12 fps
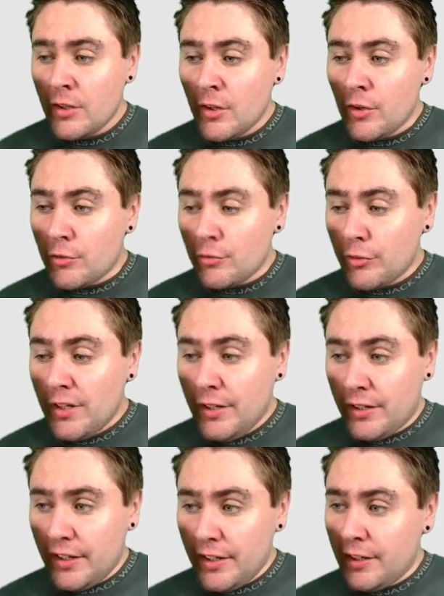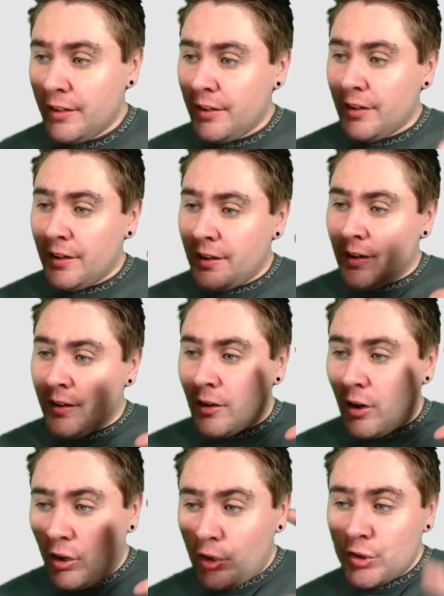Really,
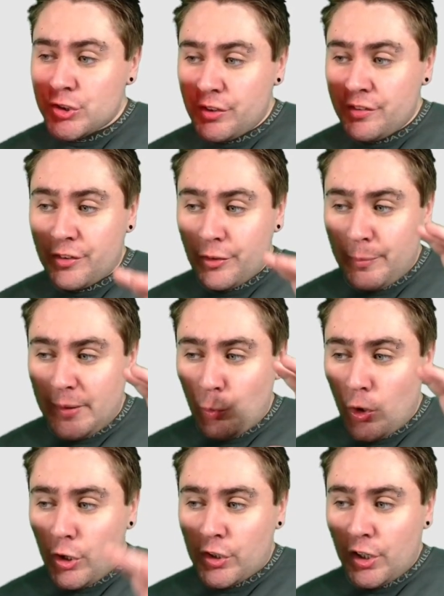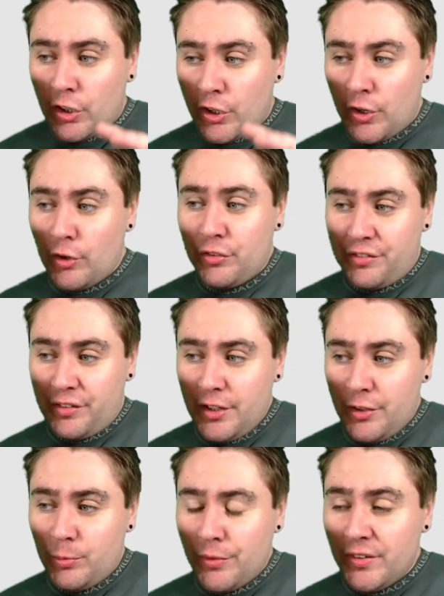Archer is going to be working closely
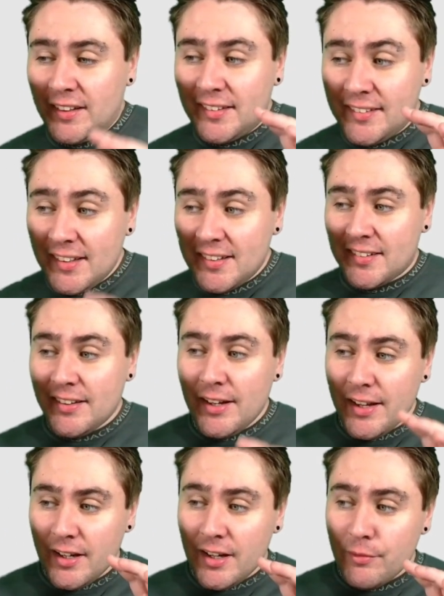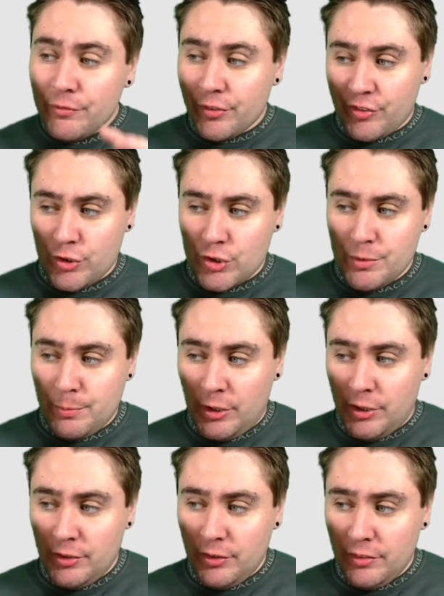with existing infrastructure
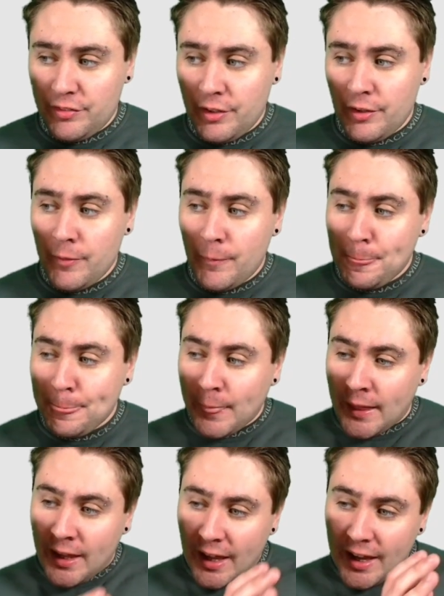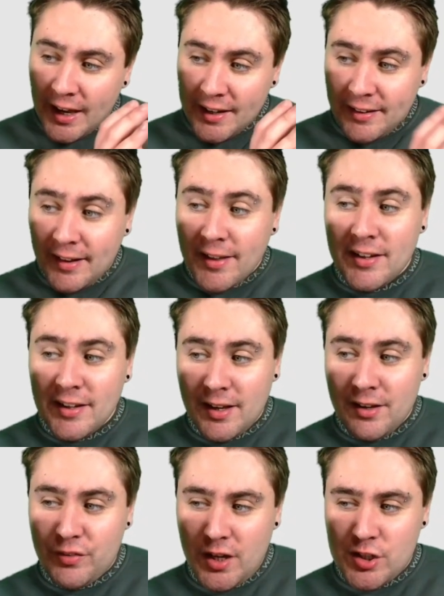partners, Atlantic
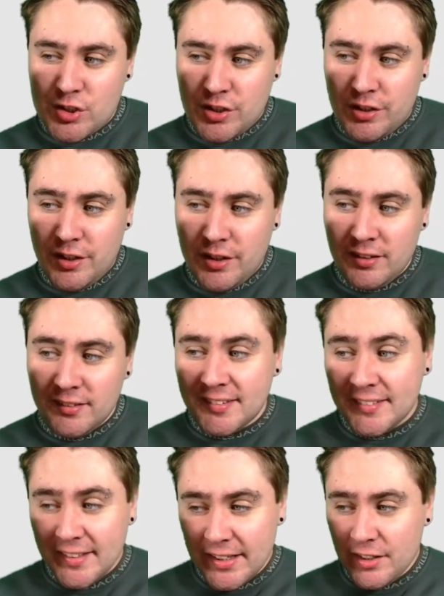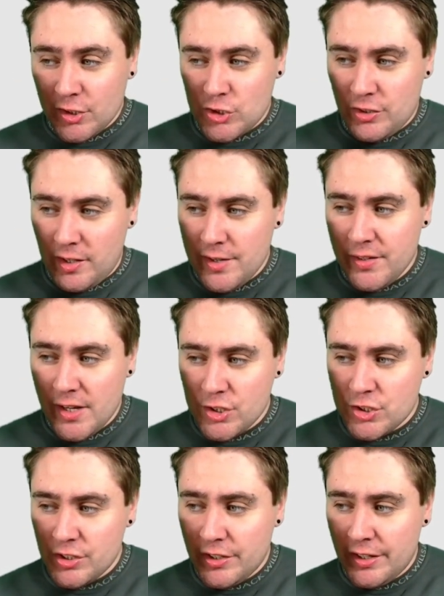Aviation, Signature
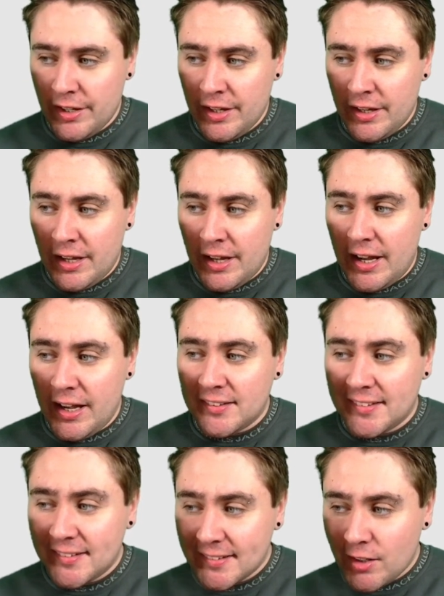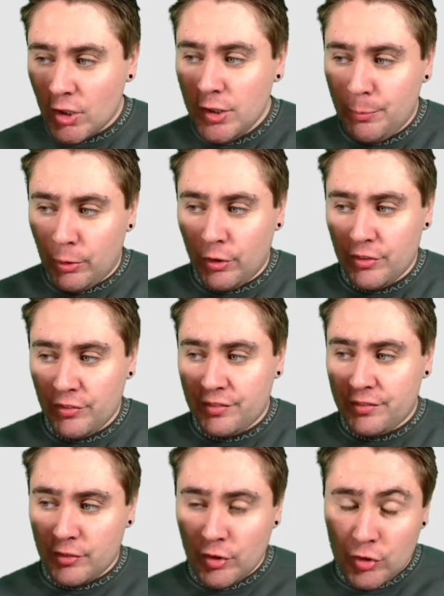Aviation, and Skyports
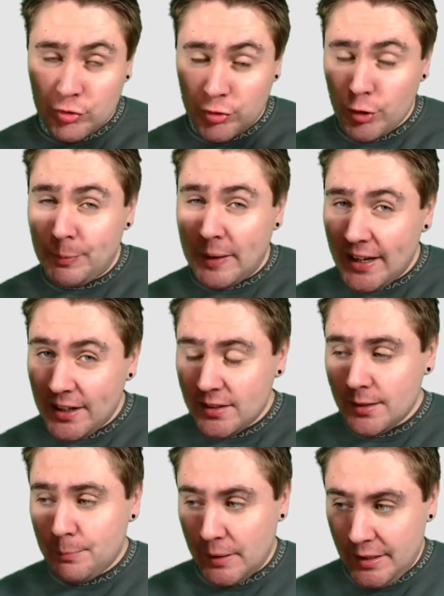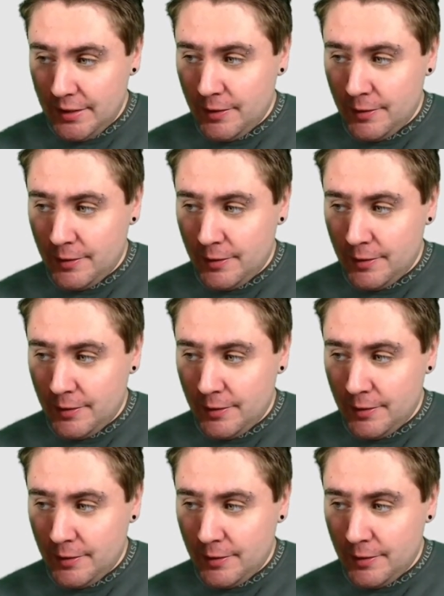Group A D P,